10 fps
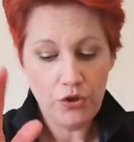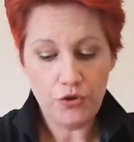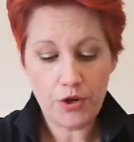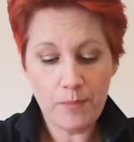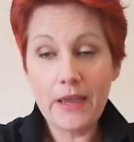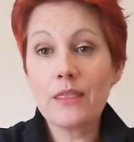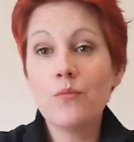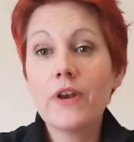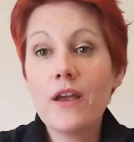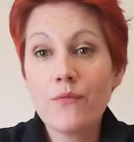You can make them
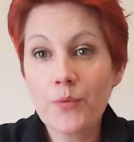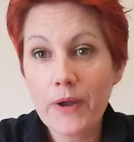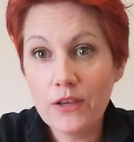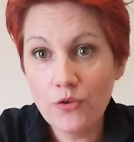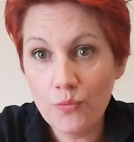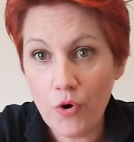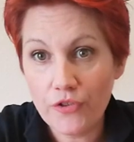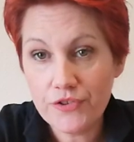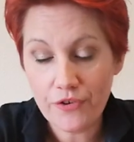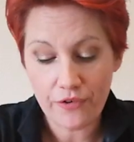whatever way you
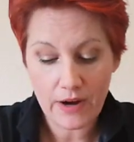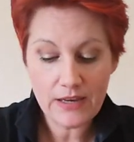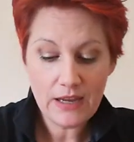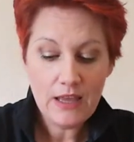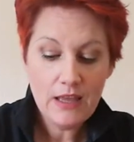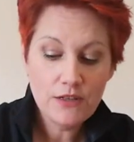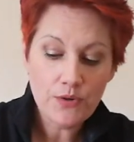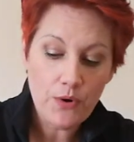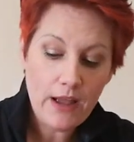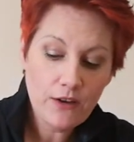want, all right?
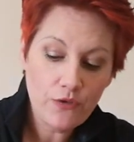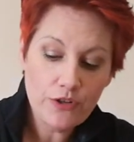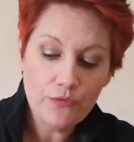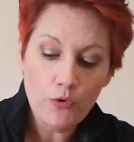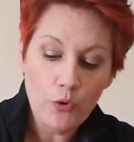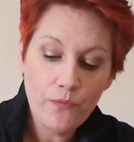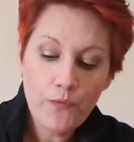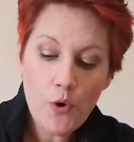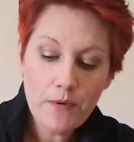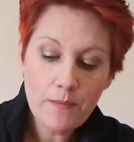So I'm going to roll
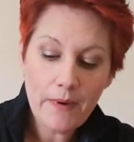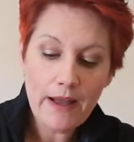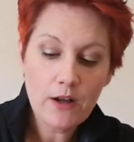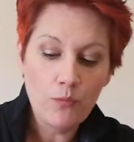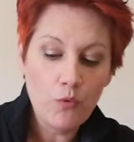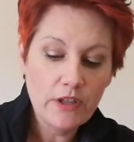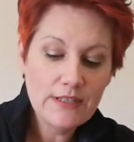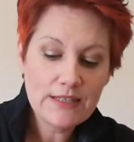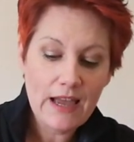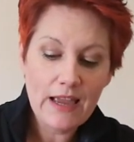forward and back on
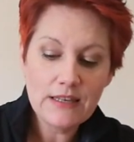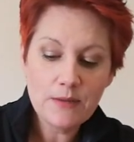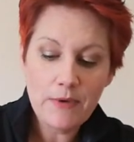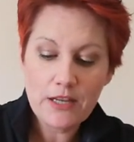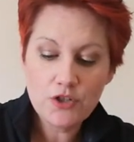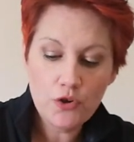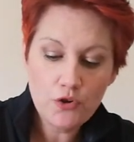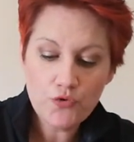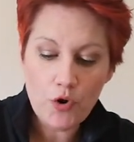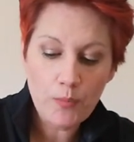one side to make
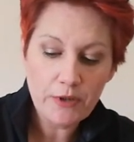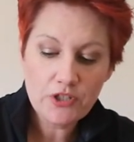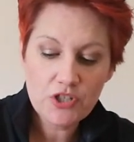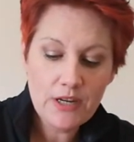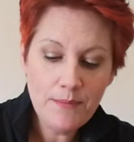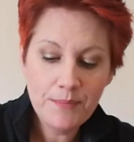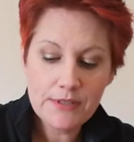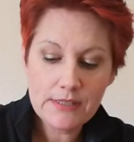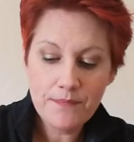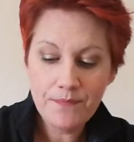2 droplet
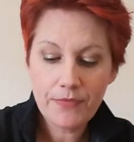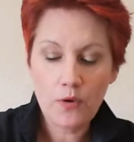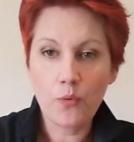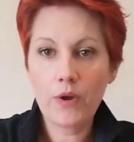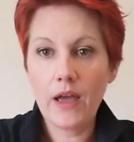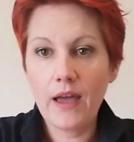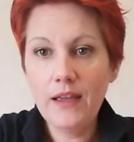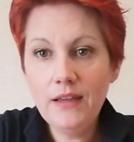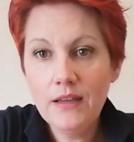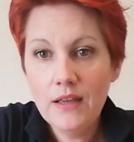shapes,
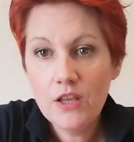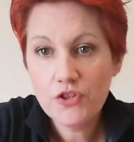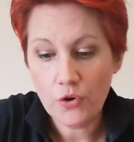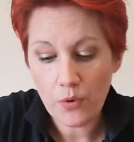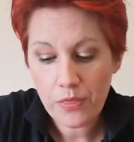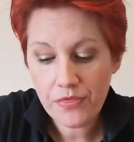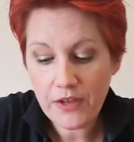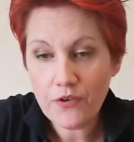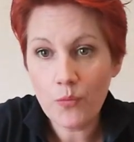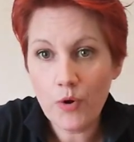okay? So
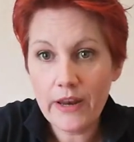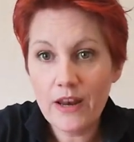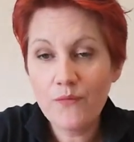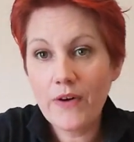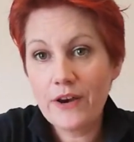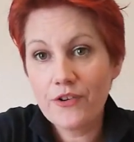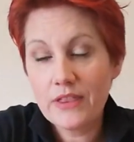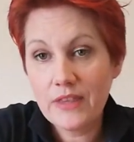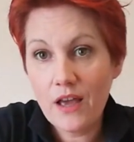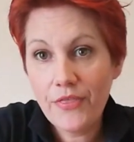thinner at one end, fatter
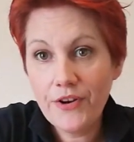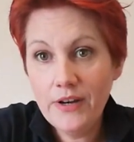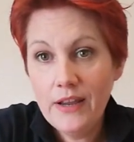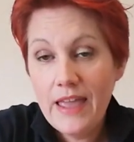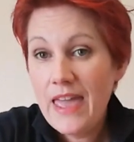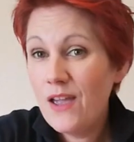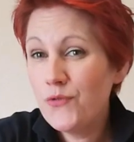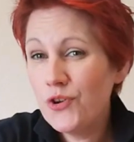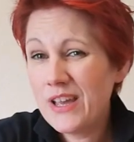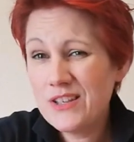at the other. If
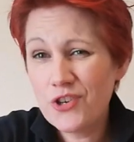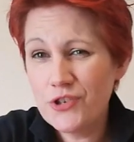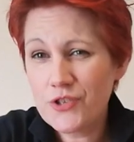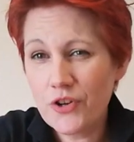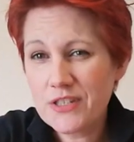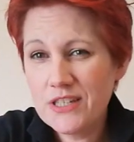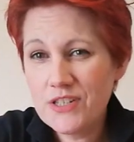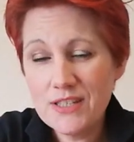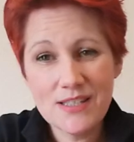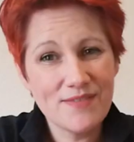you get 2
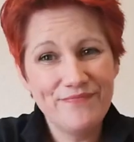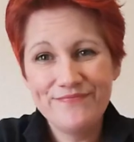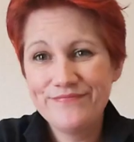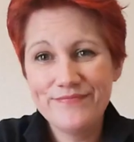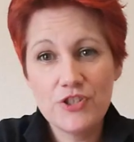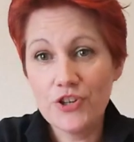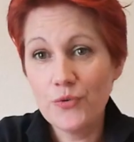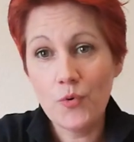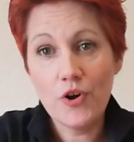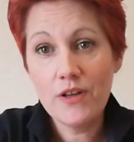sausages, do you
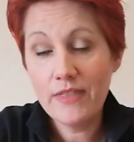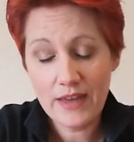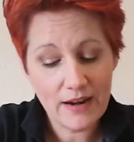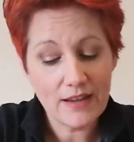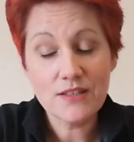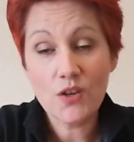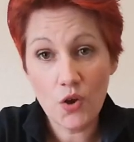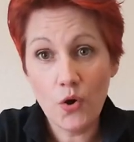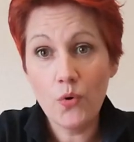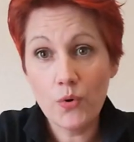know what? That is
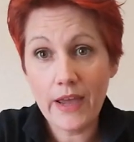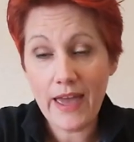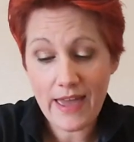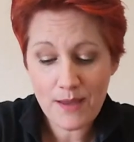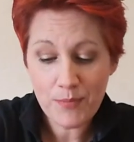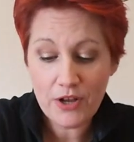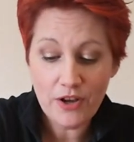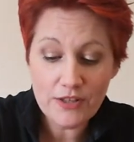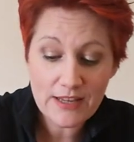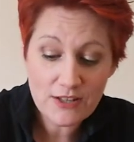okay,
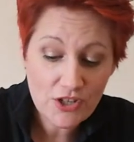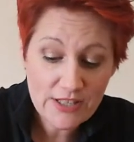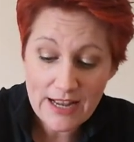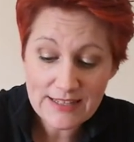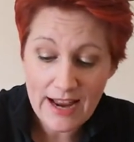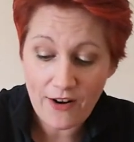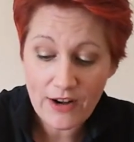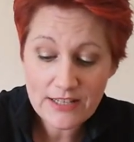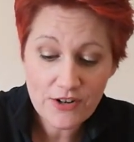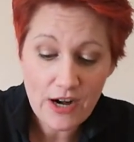because it just adds
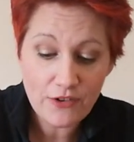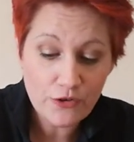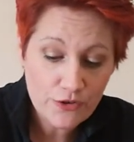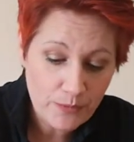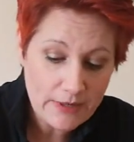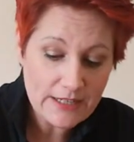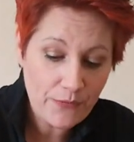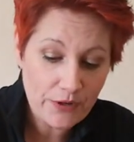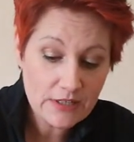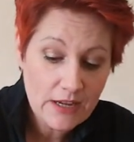character and yours will be
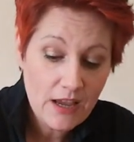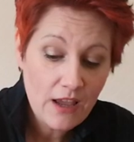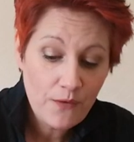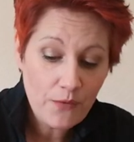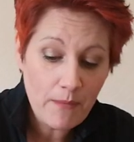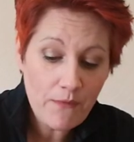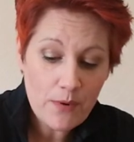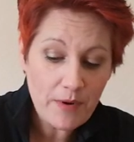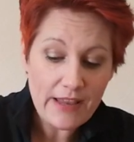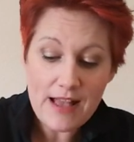different from
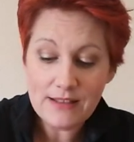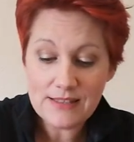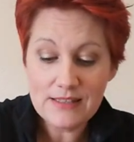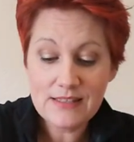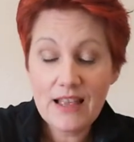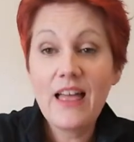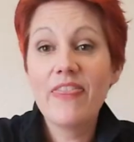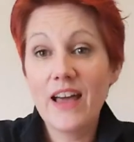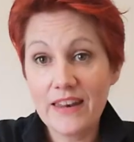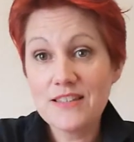everybody else's,
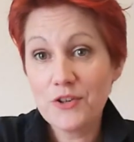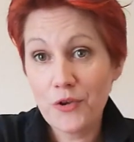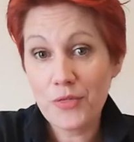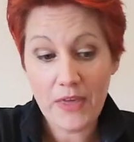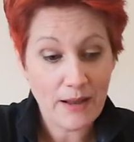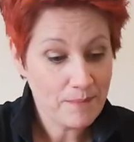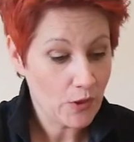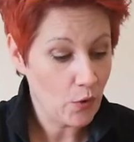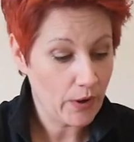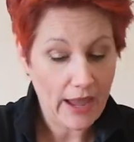and that is a good thing.
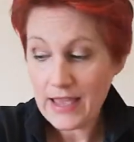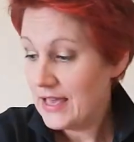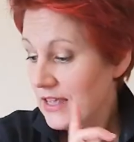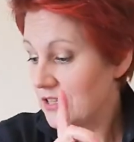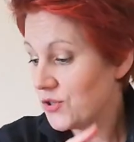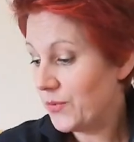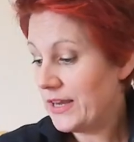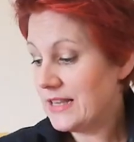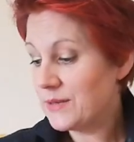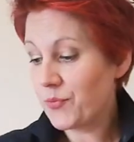Okay, so we
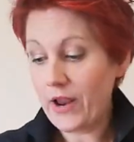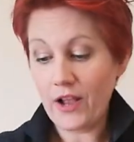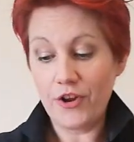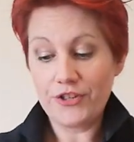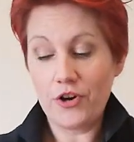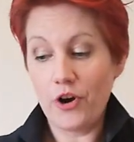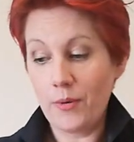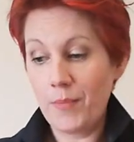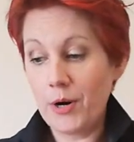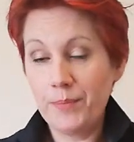need to bring out
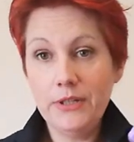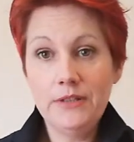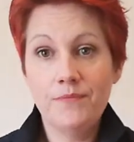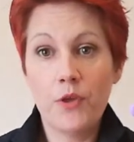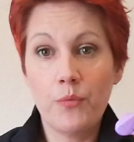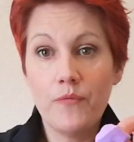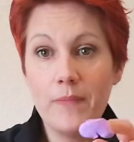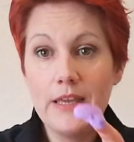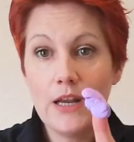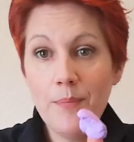our purple that we've
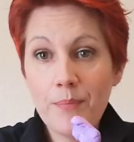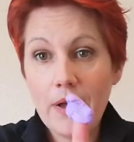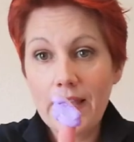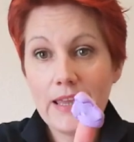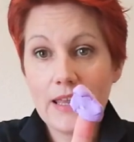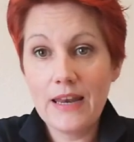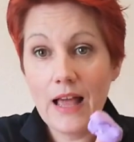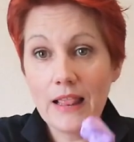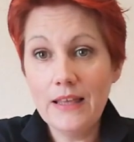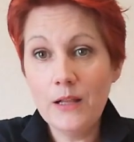made up. Again,
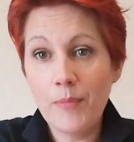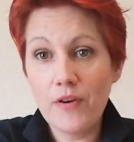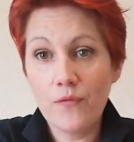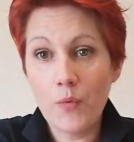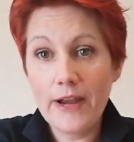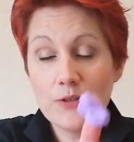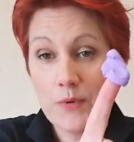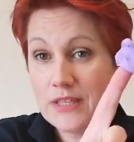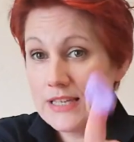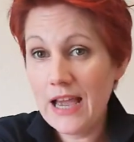a little bit of white
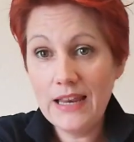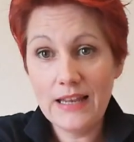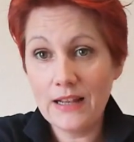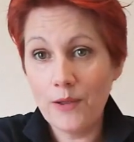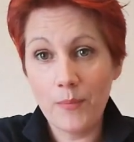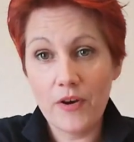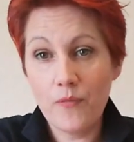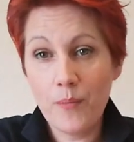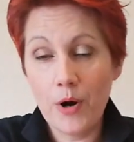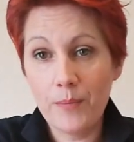with a tiny little bit
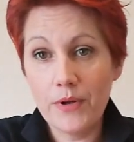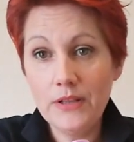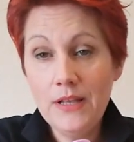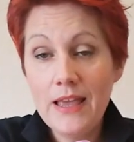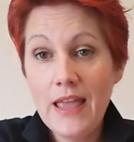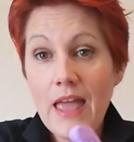of purple.